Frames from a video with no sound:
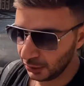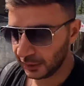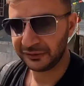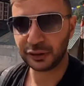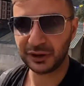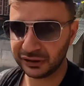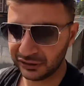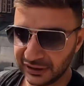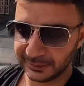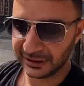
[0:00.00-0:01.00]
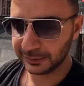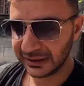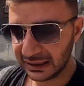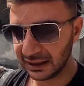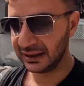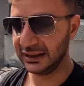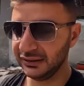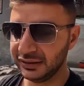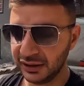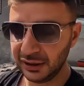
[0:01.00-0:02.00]
whatever questions they may be,
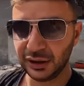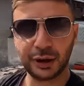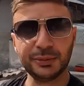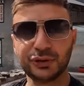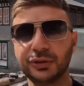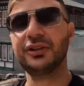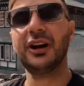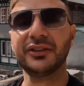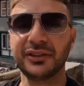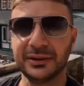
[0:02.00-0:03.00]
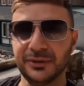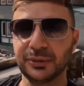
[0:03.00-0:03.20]
and I'll be sure to answer them as